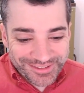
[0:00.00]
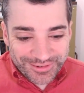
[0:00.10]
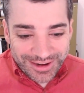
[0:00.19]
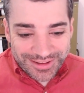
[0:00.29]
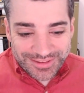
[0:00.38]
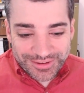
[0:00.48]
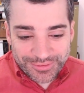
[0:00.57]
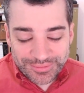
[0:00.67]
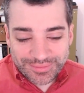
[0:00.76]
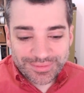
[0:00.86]
Right,
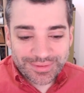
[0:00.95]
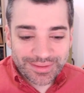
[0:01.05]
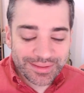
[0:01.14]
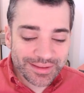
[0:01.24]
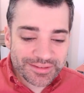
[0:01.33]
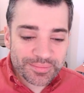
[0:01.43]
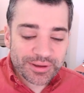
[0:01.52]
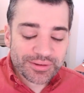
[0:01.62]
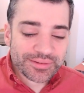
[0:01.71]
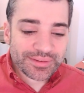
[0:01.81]
so I
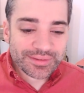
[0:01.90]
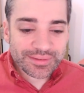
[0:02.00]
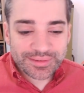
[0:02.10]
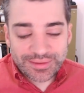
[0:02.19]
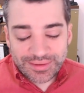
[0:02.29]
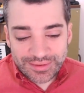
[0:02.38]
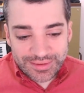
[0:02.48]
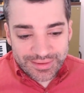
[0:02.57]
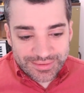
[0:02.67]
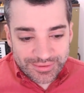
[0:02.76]
suppose
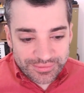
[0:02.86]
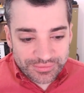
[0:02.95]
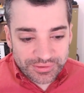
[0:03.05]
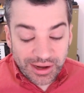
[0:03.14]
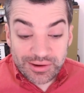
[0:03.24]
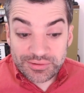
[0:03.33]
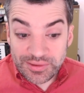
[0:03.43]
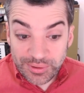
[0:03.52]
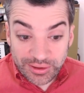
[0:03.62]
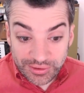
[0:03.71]
sort of
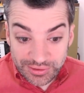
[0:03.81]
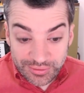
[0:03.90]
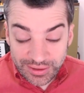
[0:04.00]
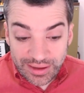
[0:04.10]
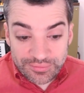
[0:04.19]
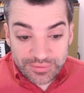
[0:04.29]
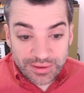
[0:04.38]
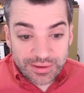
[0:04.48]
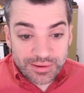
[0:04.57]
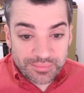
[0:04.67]
stereotypically you could have
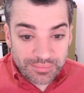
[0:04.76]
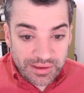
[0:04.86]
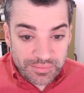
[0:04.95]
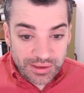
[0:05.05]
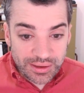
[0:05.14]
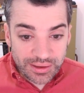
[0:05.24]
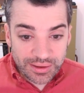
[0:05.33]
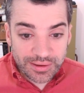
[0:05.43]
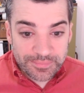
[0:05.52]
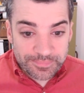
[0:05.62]
maybe
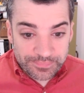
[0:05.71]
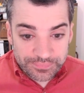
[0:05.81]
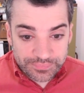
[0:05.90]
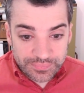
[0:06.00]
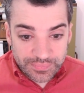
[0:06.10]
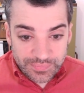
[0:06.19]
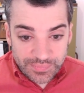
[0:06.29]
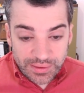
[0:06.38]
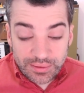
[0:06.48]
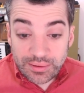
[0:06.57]
um,
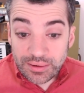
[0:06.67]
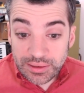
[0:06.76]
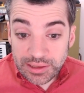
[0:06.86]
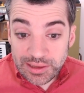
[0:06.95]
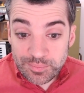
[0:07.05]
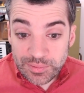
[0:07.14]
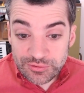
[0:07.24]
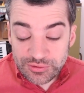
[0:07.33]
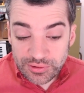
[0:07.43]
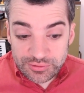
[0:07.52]
an
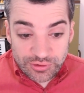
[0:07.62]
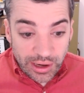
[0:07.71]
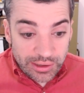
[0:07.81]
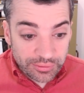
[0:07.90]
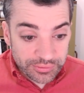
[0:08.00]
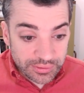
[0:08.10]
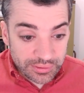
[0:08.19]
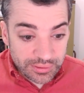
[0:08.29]
impish child